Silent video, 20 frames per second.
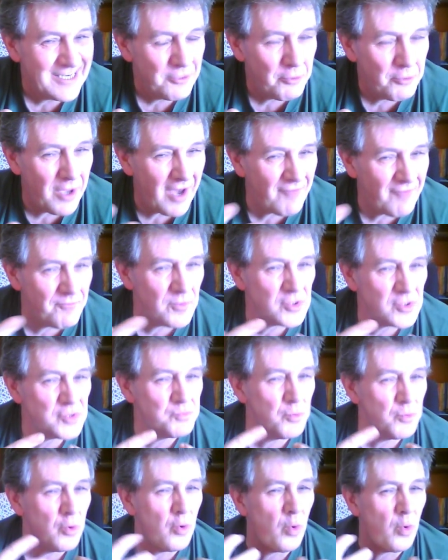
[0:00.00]
We have much
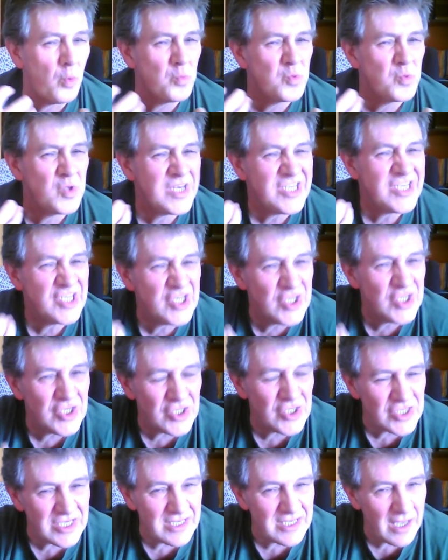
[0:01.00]
more
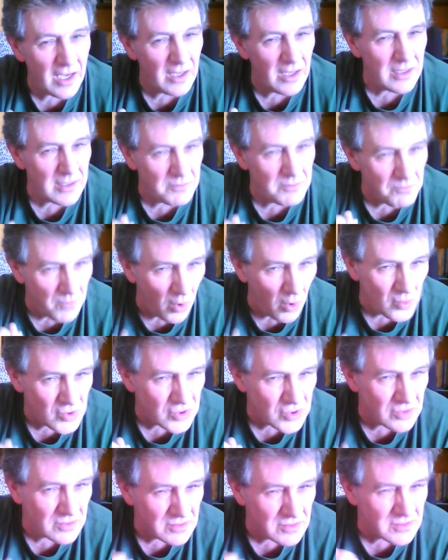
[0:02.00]
richness in our
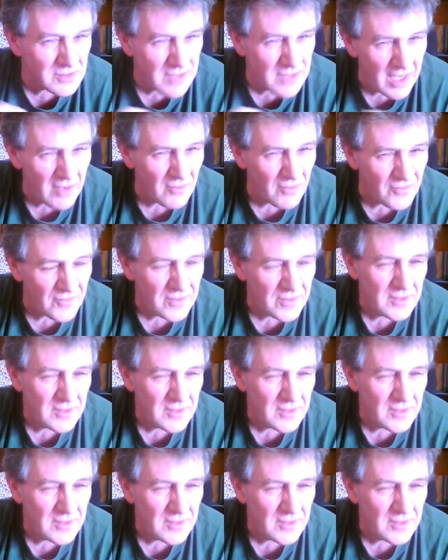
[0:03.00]
emotional self.